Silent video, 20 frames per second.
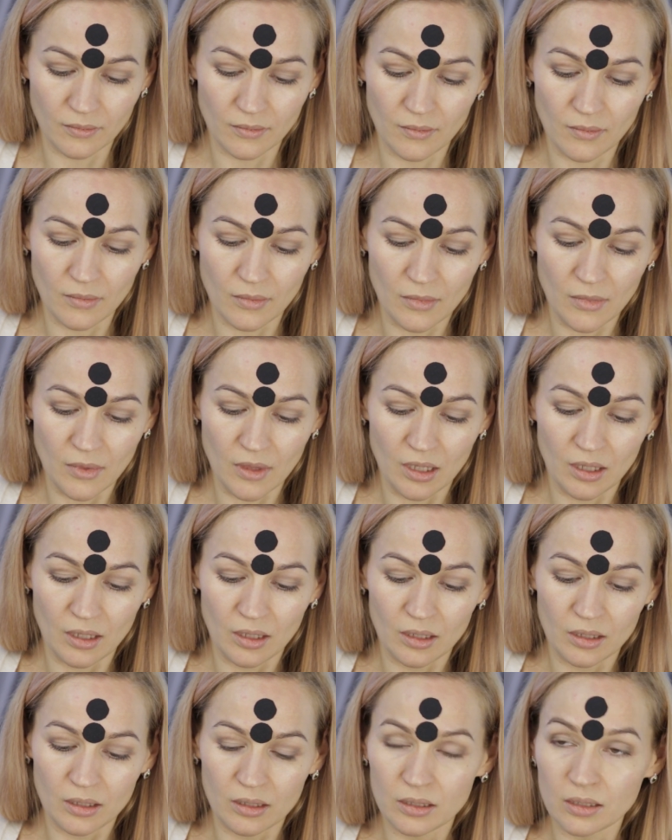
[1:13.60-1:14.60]
Next
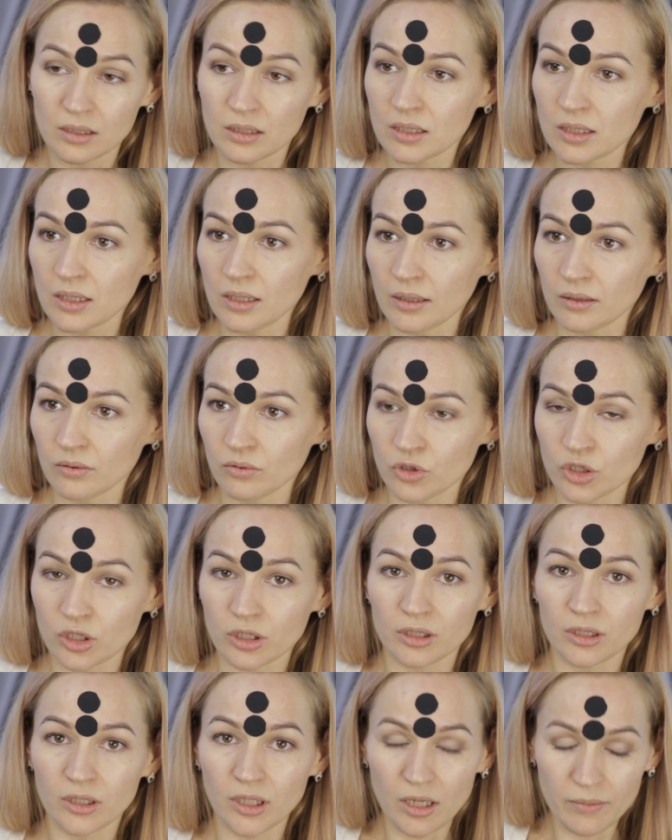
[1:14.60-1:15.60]
tape is
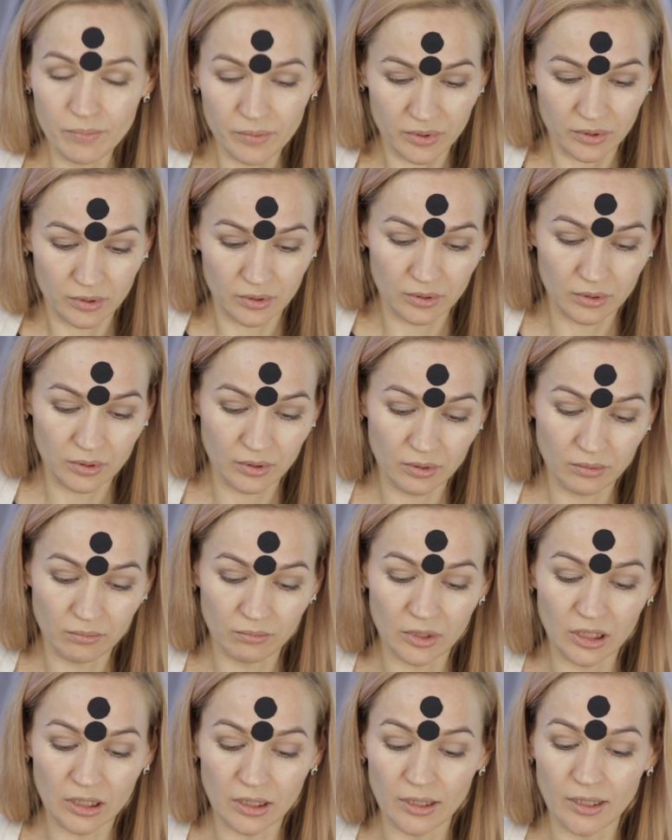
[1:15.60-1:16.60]
going on the
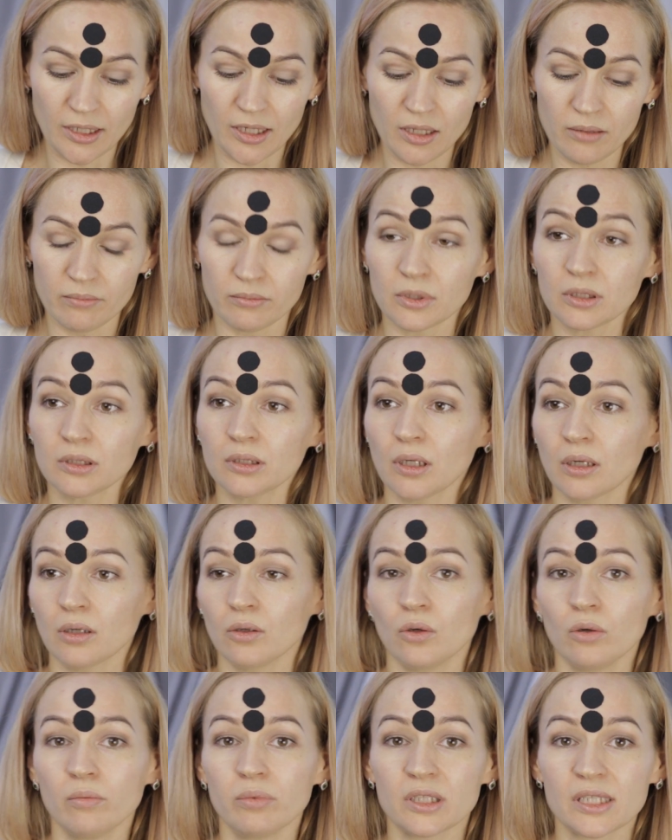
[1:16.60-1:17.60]
area of
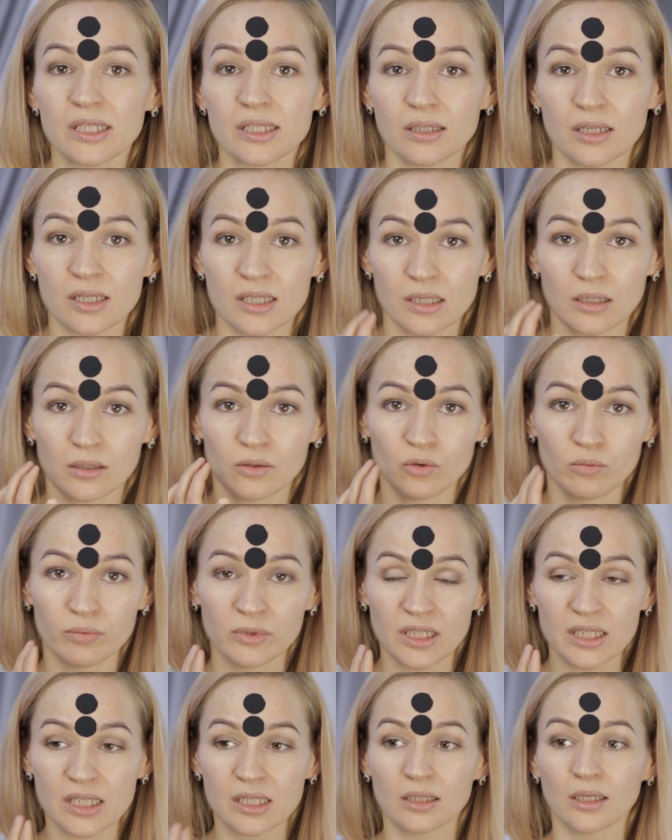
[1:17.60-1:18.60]
nasolabial fold.
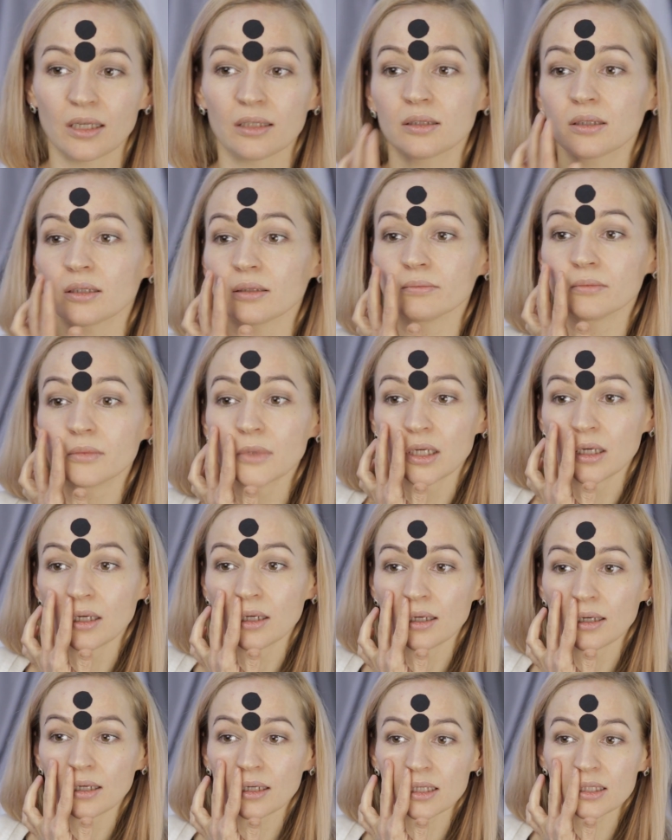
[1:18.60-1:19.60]
Stretch
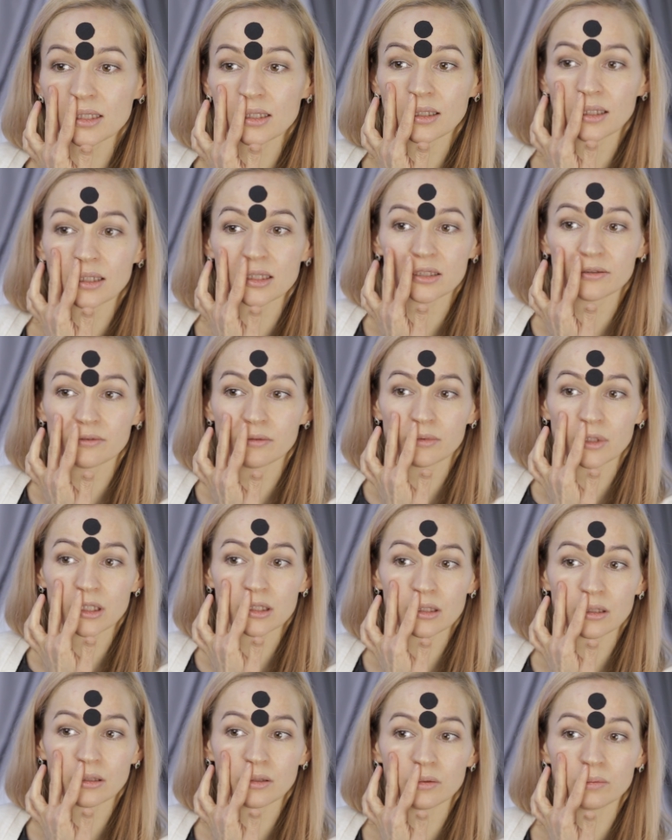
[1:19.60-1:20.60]
it out
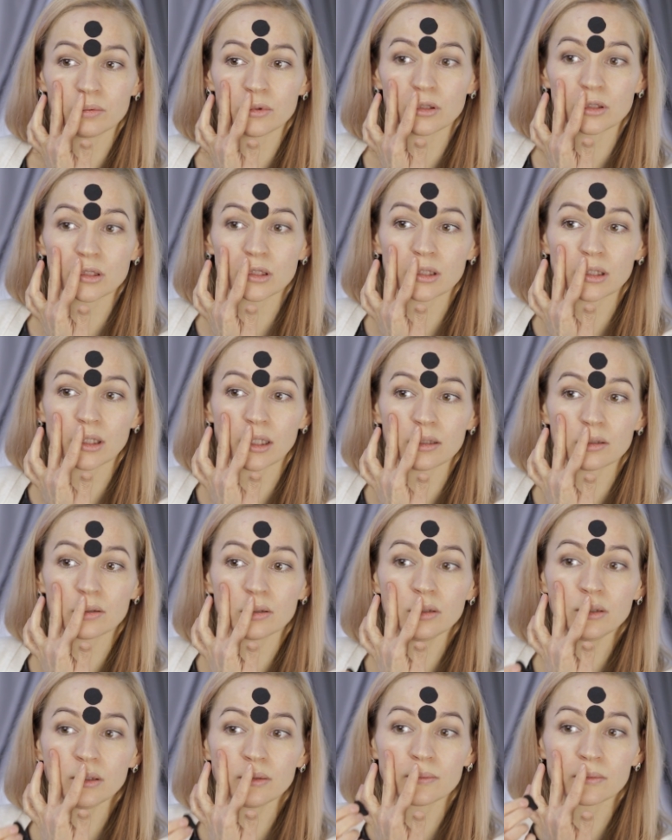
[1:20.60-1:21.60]
and then stick the
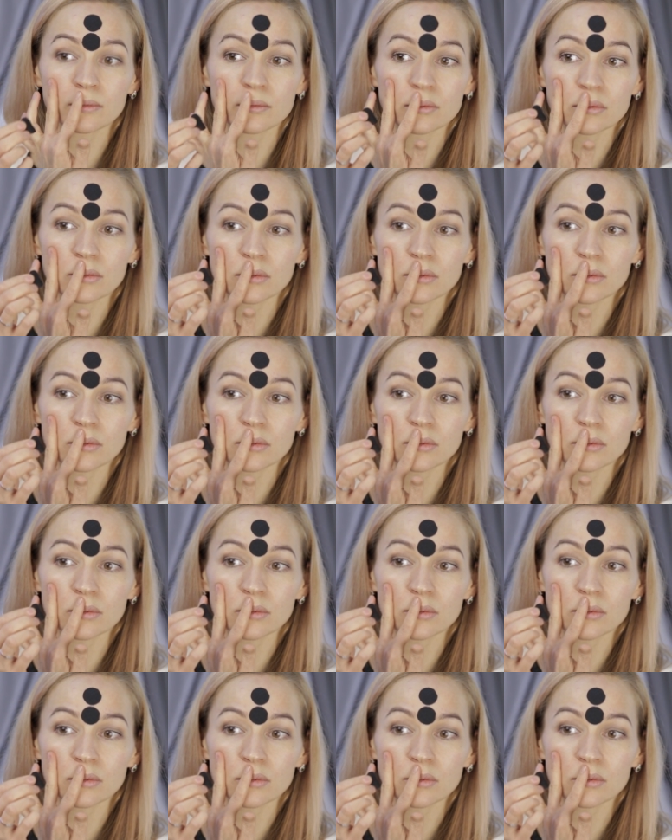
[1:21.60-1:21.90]
tape.